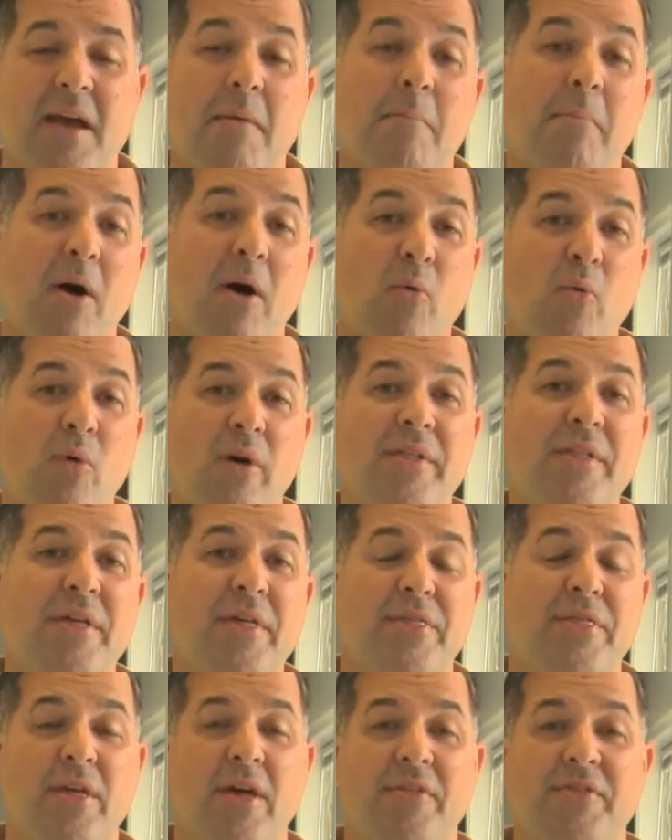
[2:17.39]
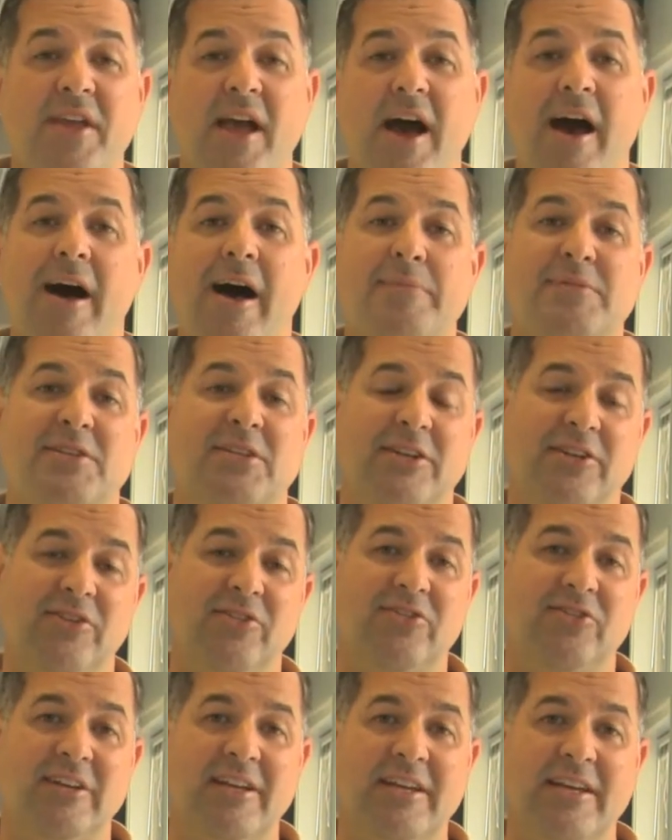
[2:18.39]
But one of the
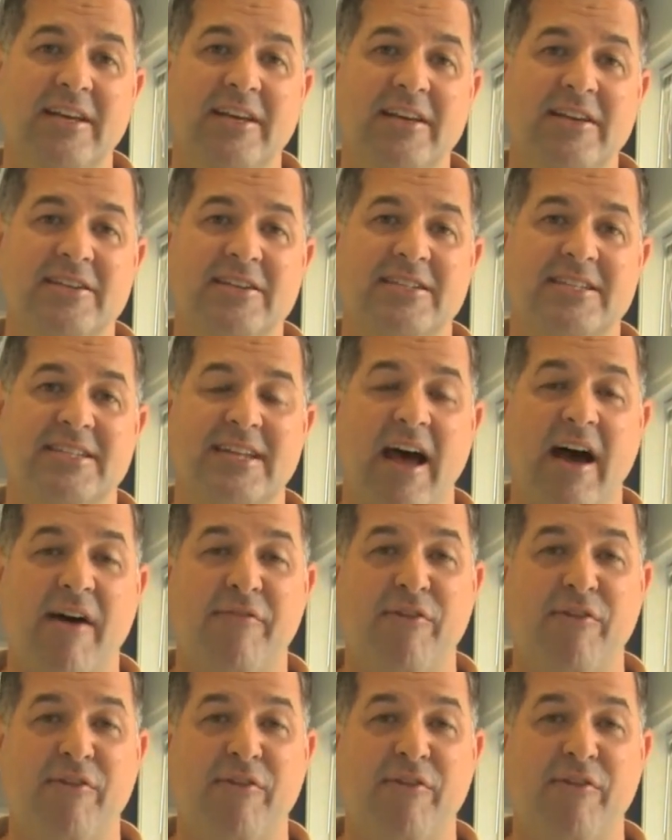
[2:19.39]
options is